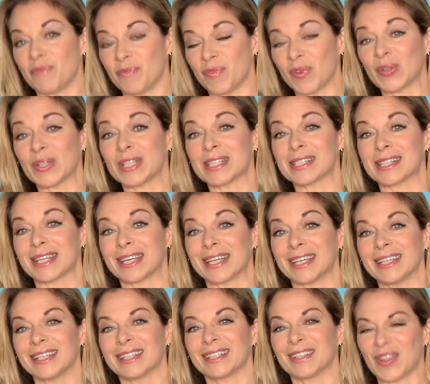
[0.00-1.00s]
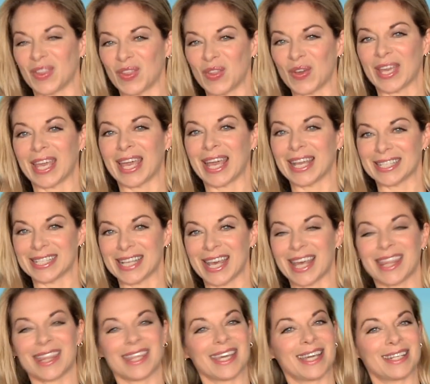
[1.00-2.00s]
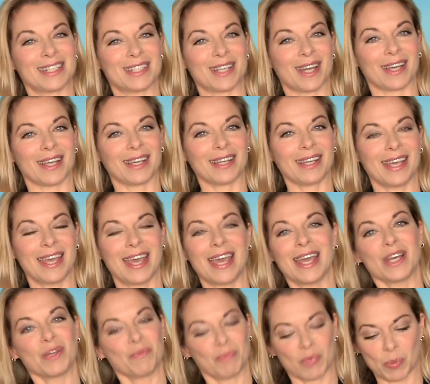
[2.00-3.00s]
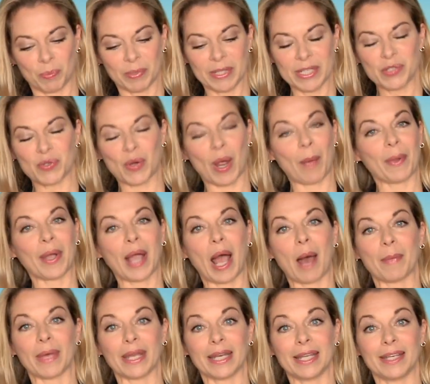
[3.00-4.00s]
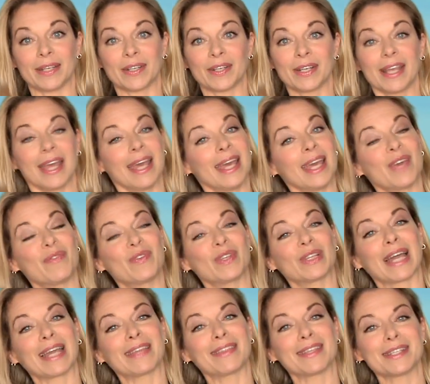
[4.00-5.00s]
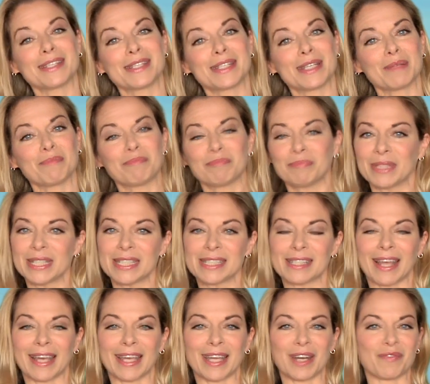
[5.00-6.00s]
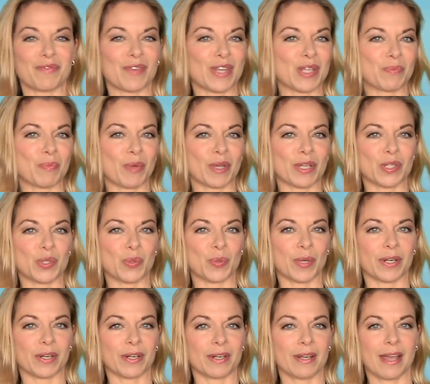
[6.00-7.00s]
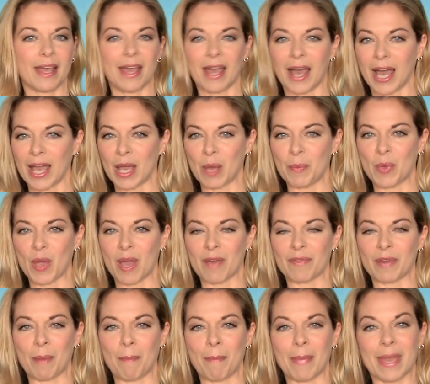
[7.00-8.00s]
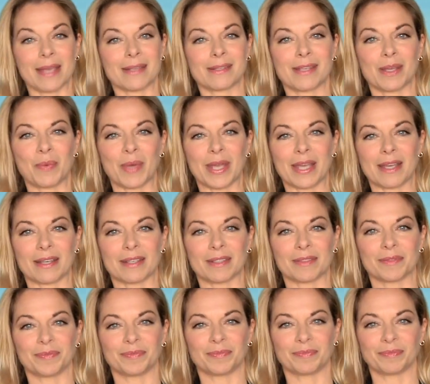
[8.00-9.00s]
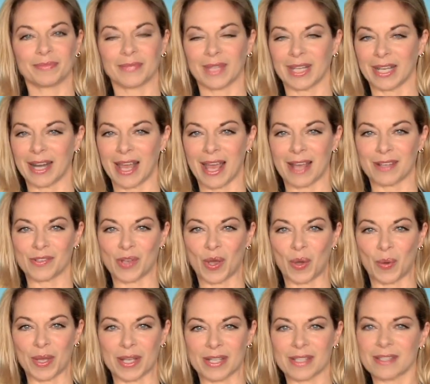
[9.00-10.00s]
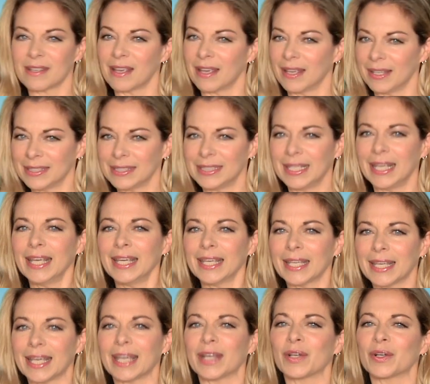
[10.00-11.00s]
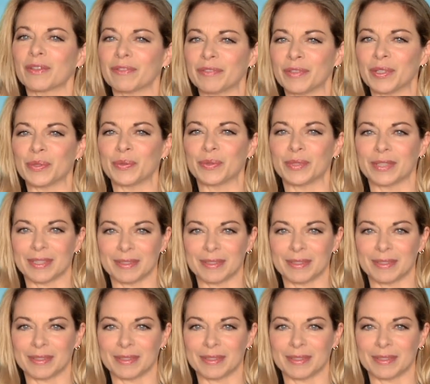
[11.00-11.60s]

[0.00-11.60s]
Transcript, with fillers: fearlessly looking at death and dying. So please drop a comment here. If you like this tip, please like it on Facebook and Twitter. I hope you have an amazing week. And as always, take care of you.